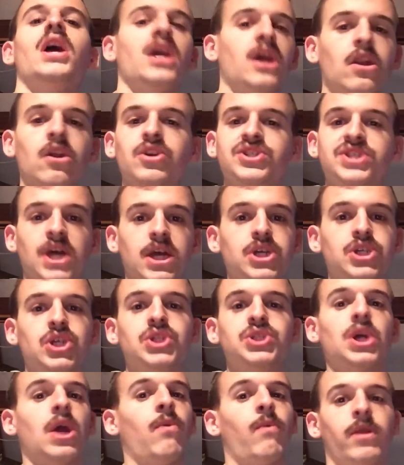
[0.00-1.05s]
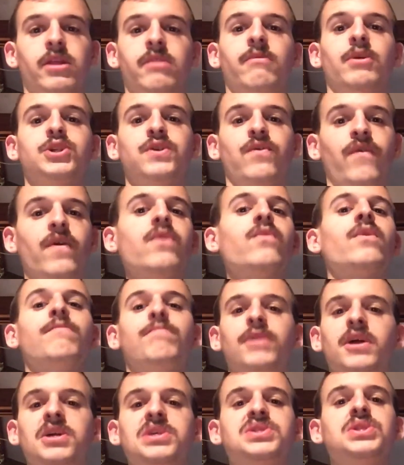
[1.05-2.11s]
intersections are one of the most
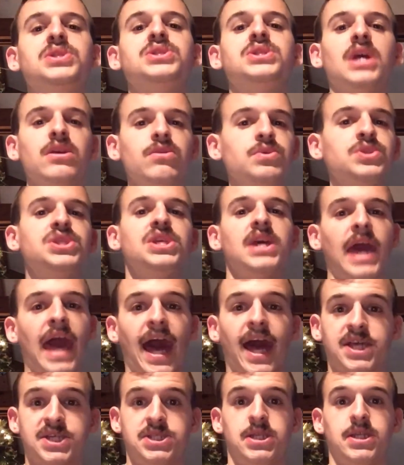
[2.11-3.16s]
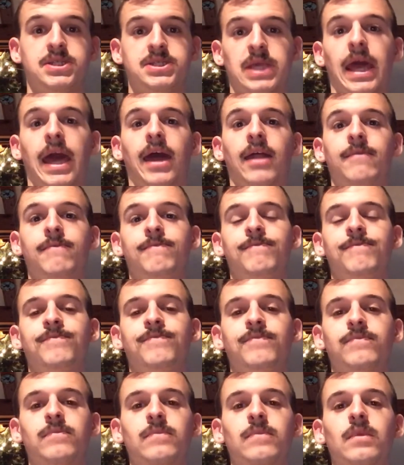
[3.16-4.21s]
frequent places that you see accidents at.
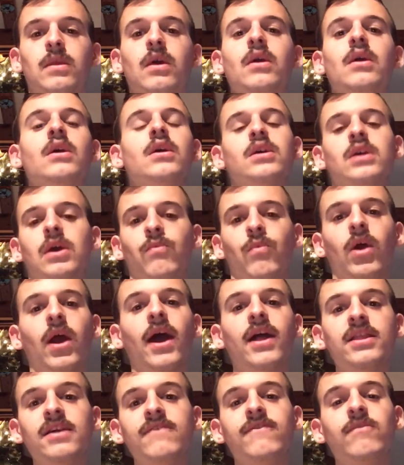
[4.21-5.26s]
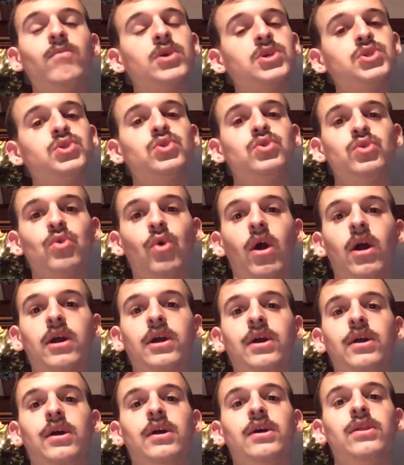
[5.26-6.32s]
And where I live in Western New
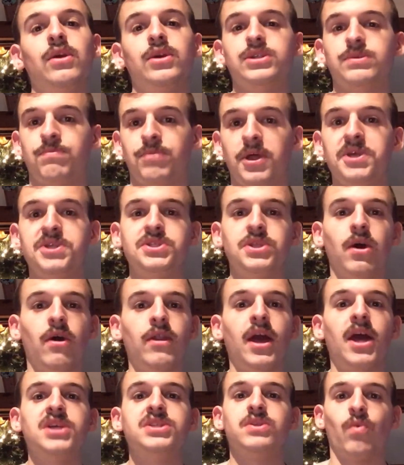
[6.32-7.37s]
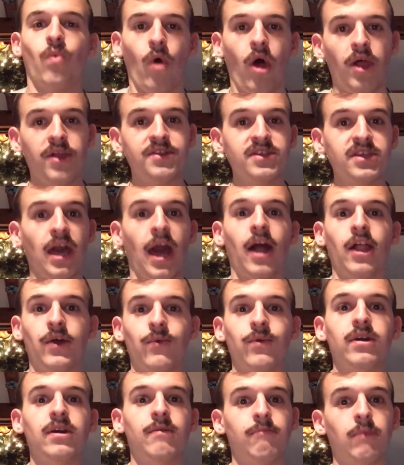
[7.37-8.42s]
York, there's a place known as the Walden
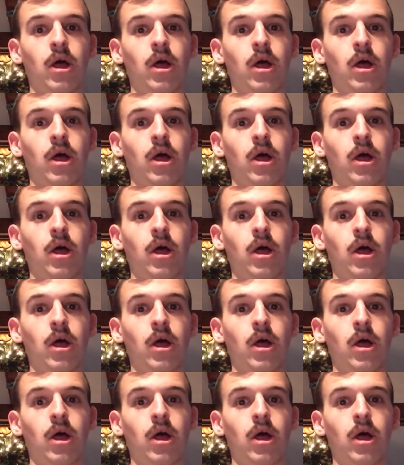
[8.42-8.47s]
Galleria